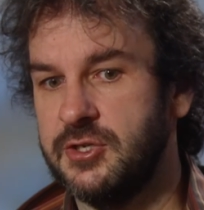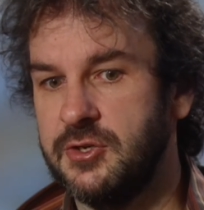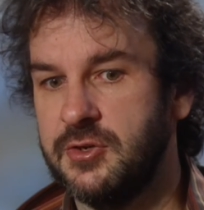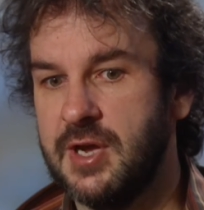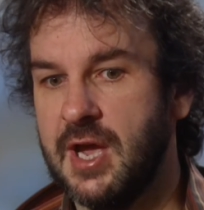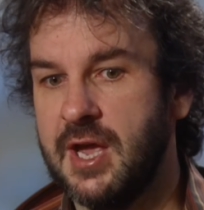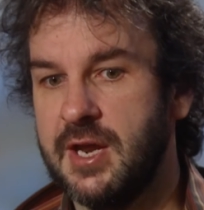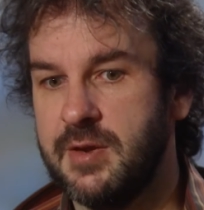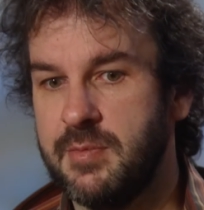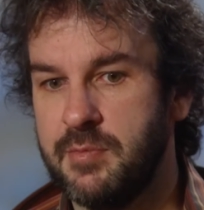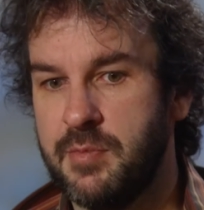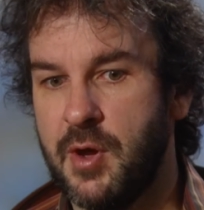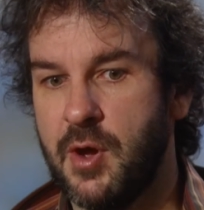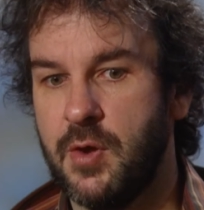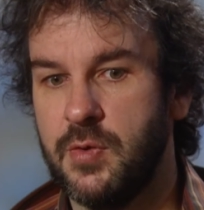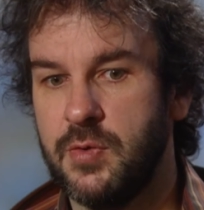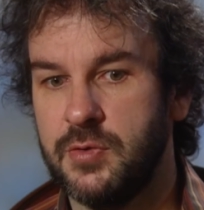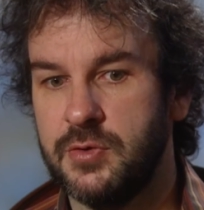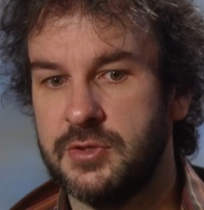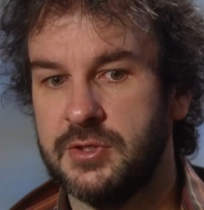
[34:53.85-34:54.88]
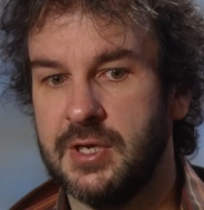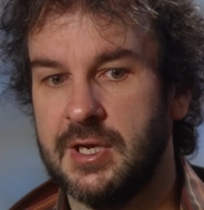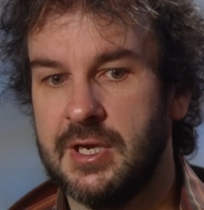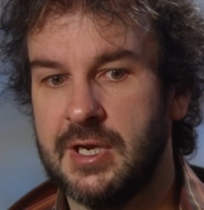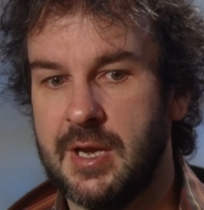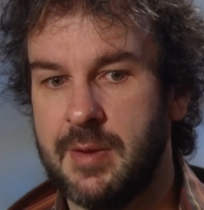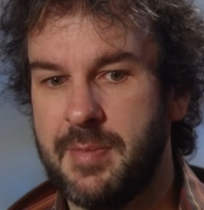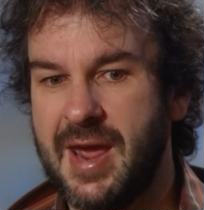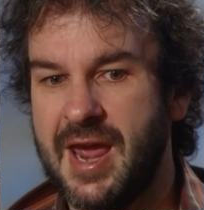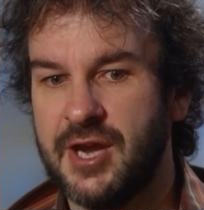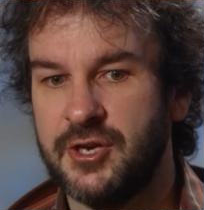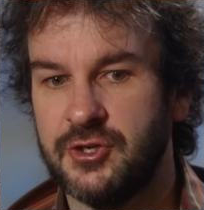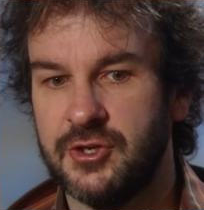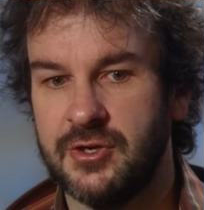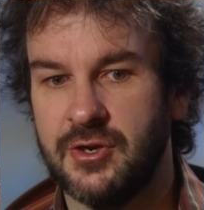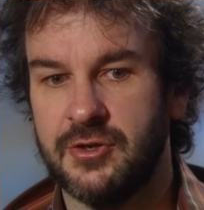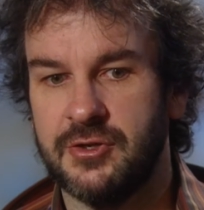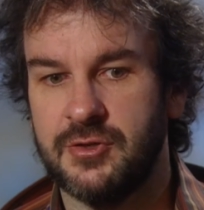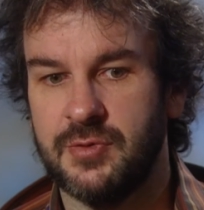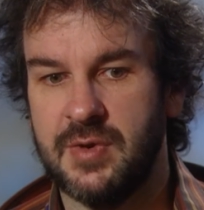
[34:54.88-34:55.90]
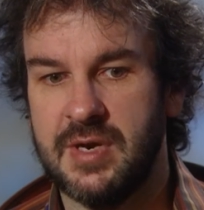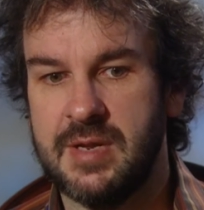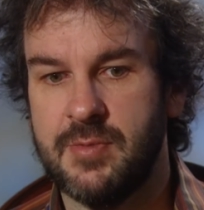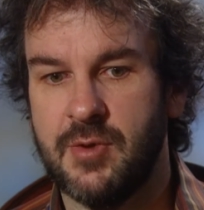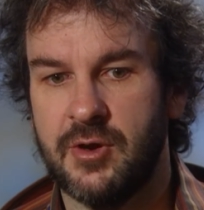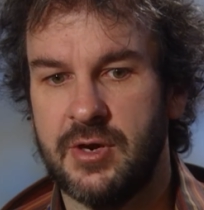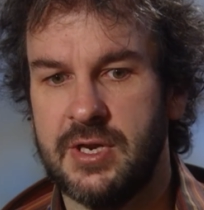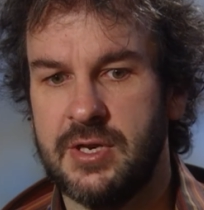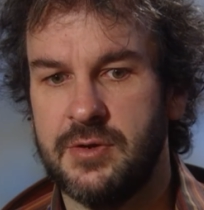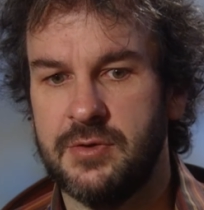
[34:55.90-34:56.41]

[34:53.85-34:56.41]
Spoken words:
You can't impose a passion onto anybody.